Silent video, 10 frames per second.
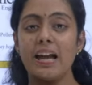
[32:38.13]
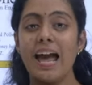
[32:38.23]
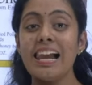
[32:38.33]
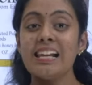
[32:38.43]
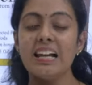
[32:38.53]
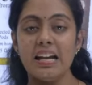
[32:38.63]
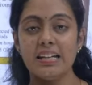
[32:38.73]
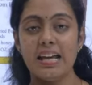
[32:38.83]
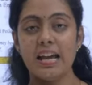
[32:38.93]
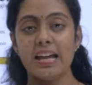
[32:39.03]
alkali
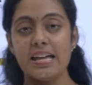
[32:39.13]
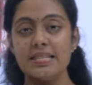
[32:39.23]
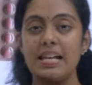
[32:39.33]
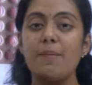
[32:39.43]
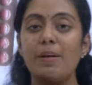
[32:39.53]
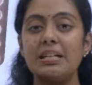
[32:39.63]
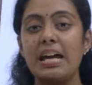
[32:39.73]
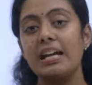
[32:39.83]
attack, enzyme attack,